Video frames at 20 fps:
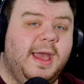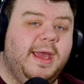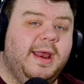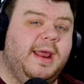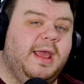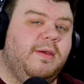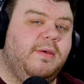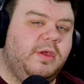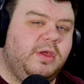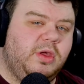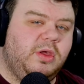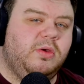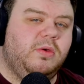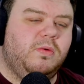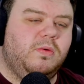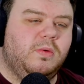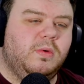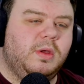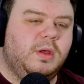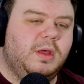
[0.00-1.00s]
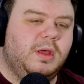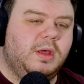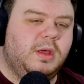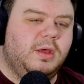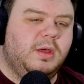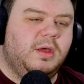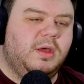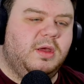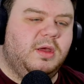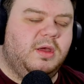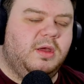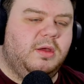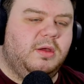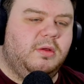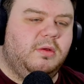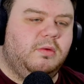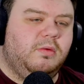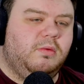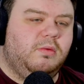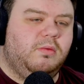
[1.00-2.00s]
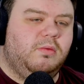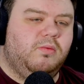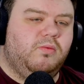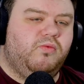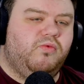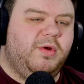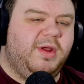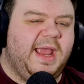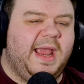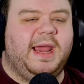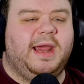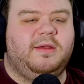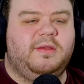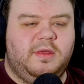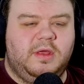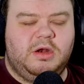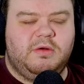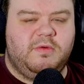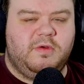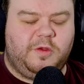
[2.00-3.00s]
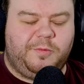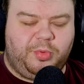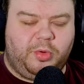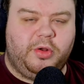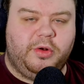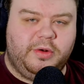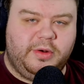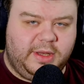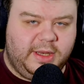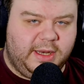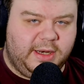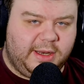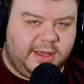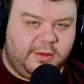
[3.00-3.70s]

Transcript: and how you reacted and responded